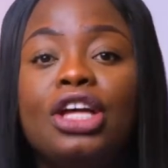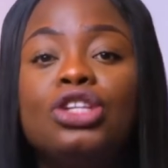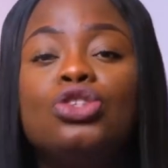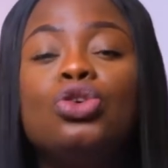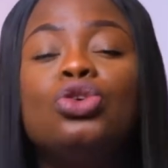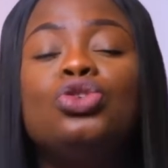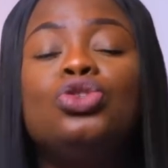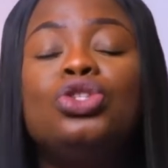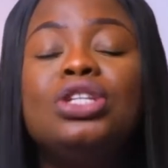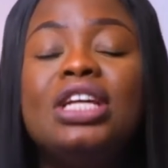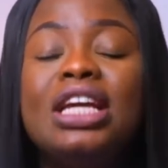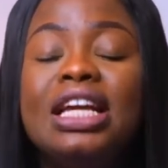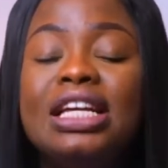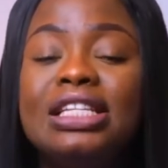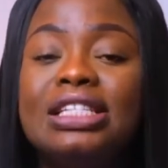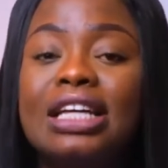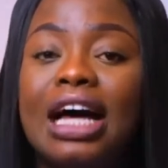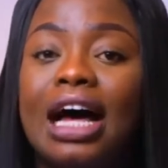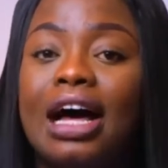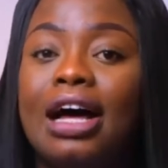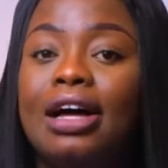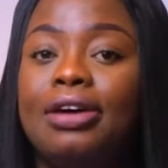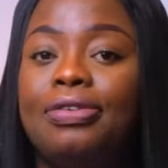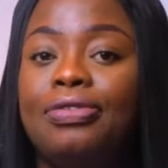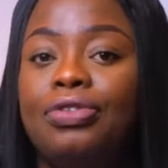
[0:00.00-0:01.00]
So these
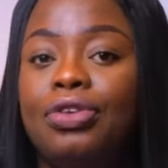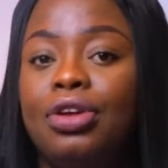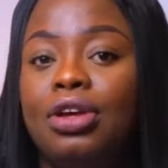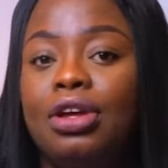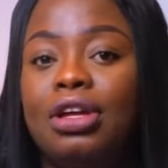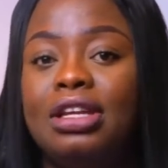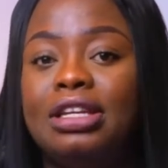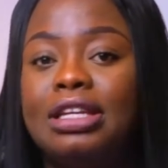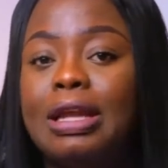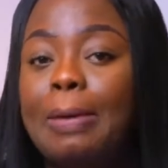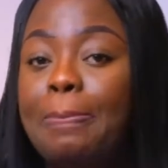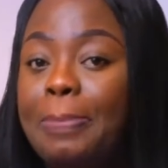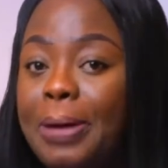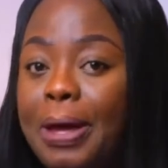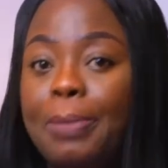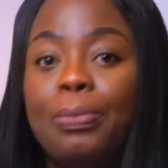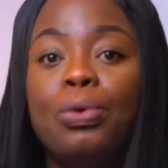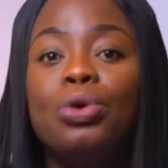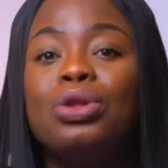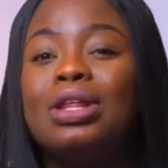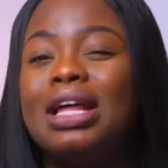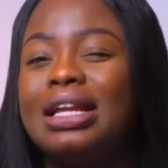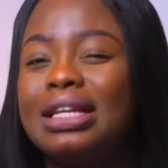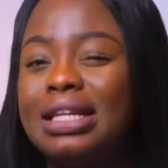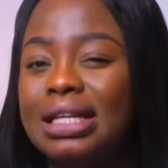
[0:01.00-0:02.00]
are the
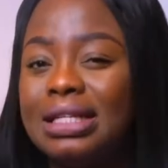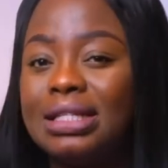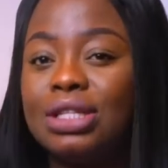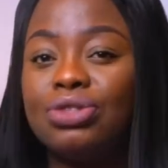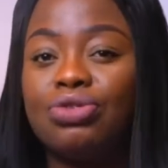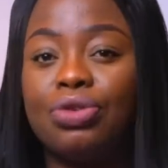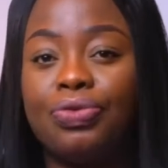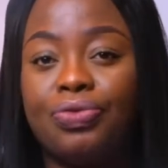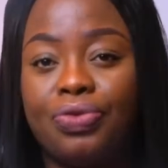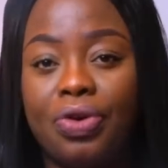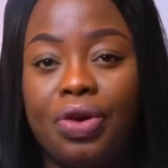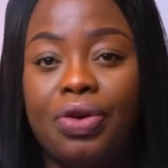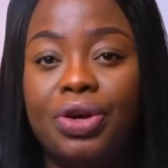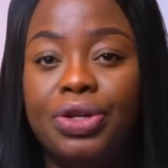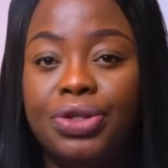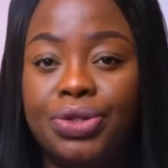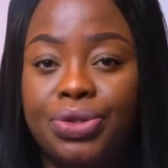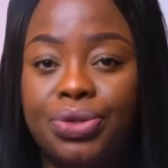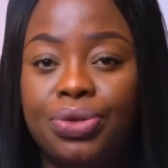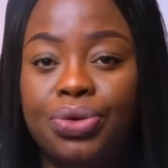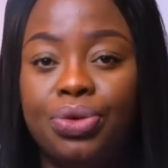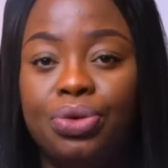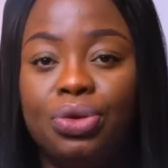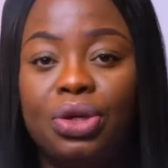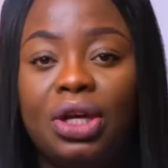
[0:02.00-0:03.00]
people that this is referring
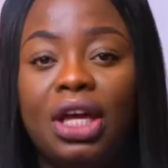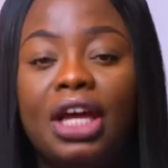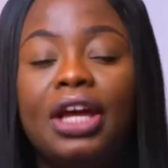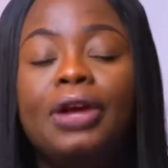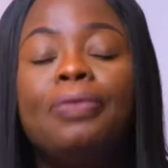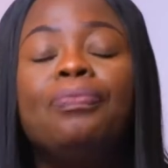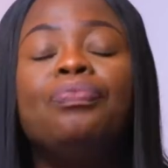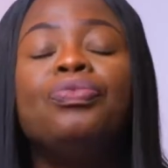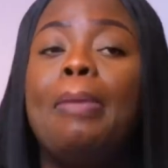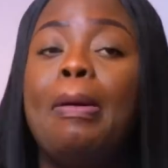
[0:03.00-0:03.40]
to, okay?